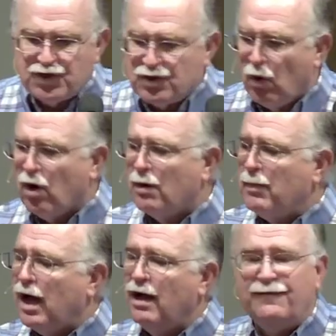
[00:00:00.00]
The
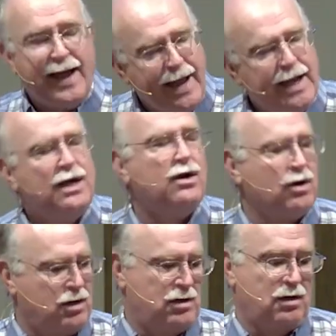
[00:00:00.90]
storm of
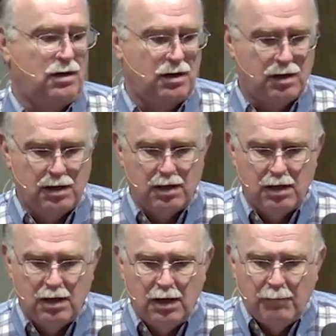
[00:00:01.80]
anger
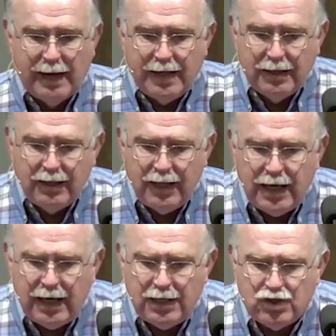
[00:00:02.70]
may
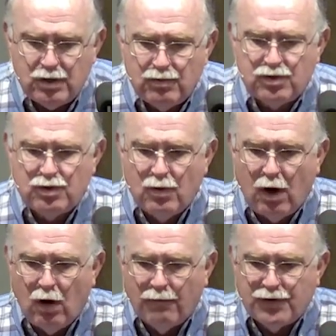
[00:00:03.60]
lead you
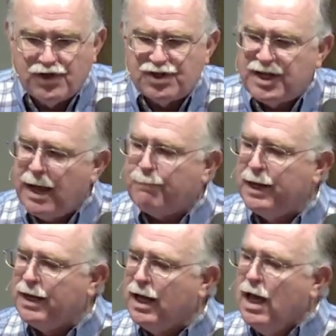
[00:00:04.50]
to
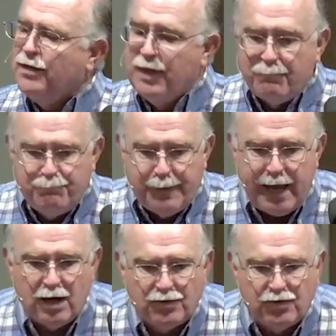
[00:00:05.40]
overstepping the
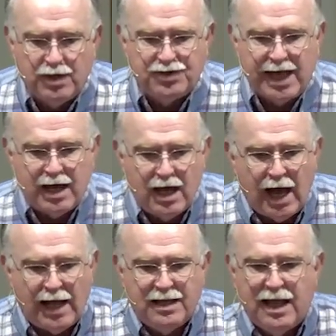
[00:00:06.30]
boundaries
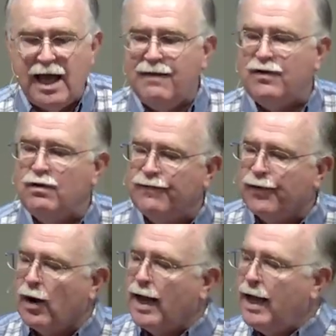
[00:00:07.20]
that God gave
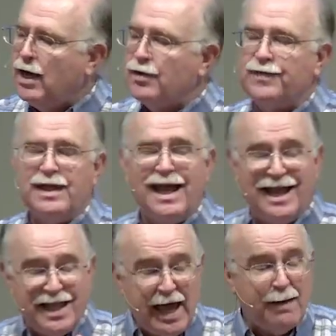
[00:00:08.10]
you for a
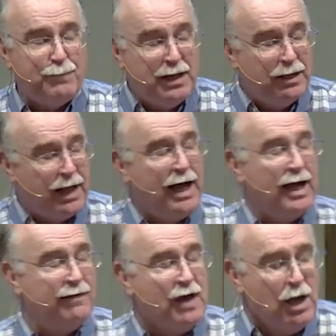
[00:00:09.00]
healthy and happy
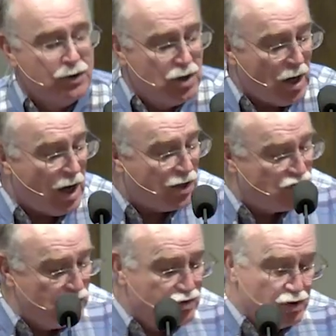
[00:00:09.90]
life, to
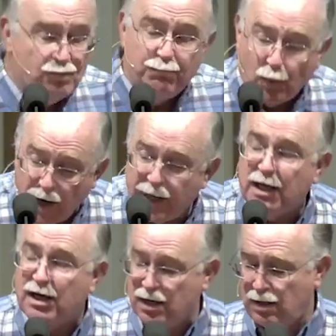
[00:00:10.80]
cause you to
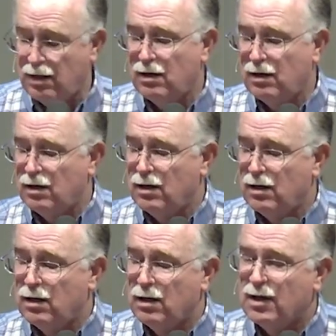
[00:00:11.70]
break
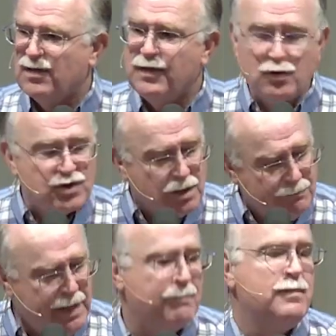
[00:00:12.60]

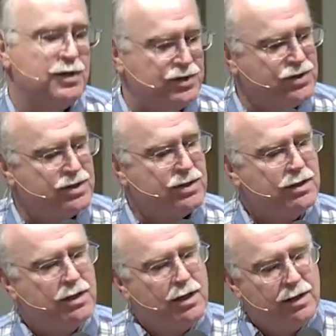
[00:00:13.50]
those
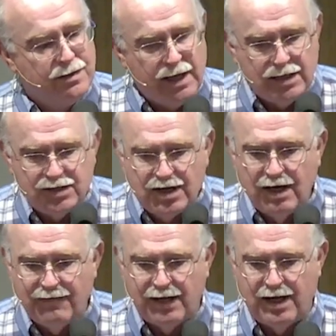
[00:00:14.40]
commandments that
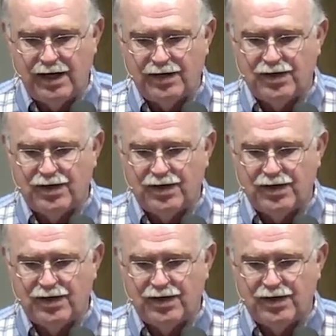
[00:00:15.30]
He's given